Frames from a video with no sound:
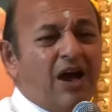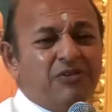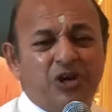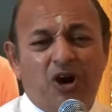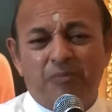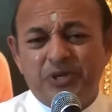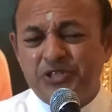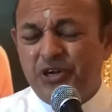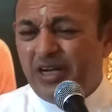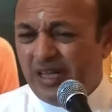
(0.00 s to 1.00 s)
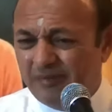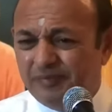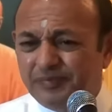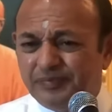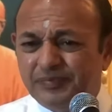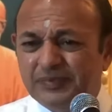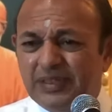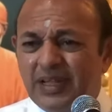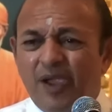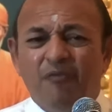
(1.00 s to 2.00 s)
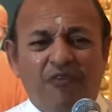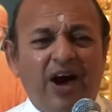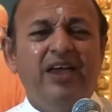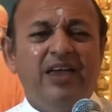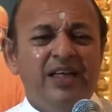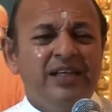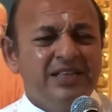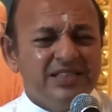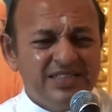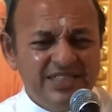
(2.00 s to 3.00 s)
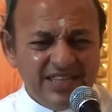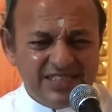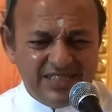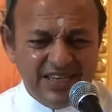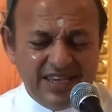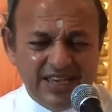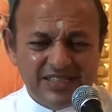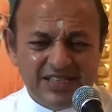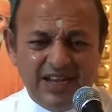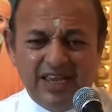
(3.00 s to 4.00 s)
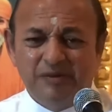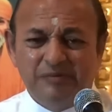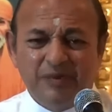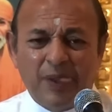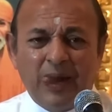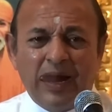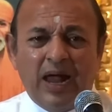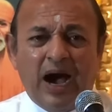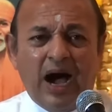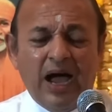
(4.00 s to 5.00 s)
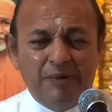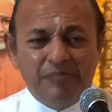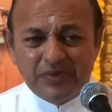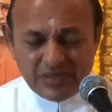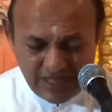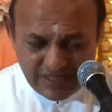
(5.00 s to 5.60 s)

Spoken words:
have the opportunity. Why? Just yesterday, I am